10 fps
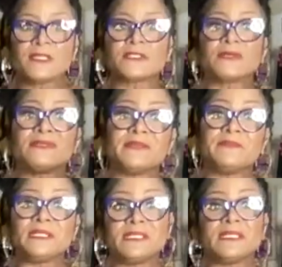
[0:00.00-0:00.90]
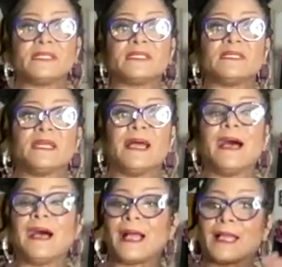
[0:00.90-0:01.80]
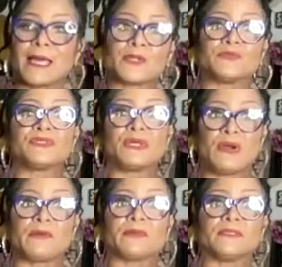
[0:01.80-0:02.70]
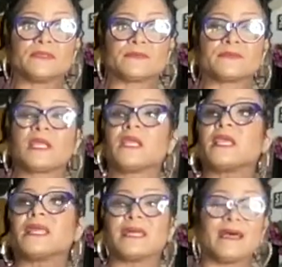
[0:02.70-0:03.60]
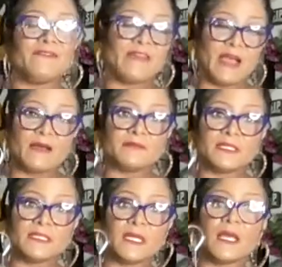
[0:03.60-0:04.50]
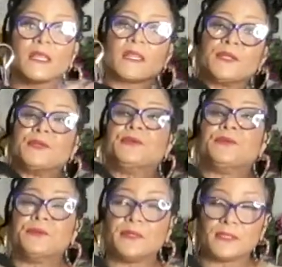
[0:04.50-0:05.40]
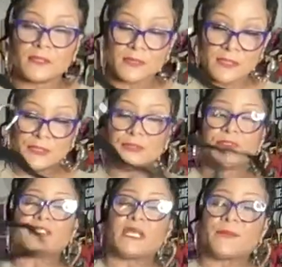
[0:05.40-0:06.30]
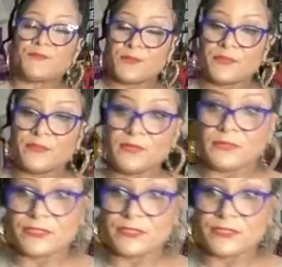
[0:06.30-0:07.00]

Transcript: So immediately I got on Zara and I found me the new, the new shape for Bermuda